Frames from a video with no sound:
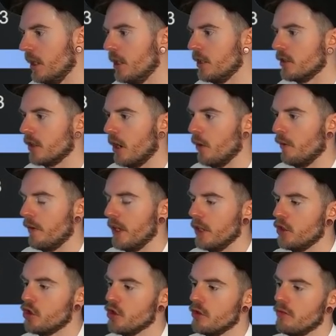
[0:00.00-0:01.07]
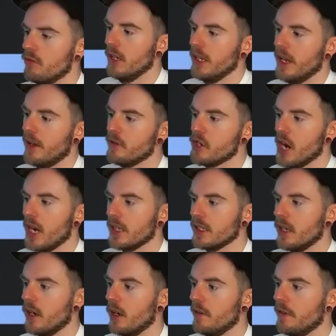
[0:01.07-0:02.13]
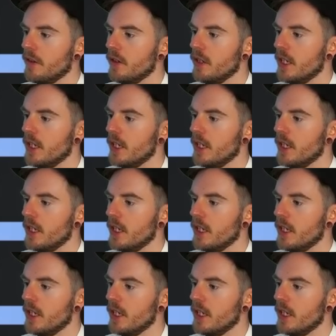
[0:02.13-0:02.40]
So villain shouldn't have jacks that often.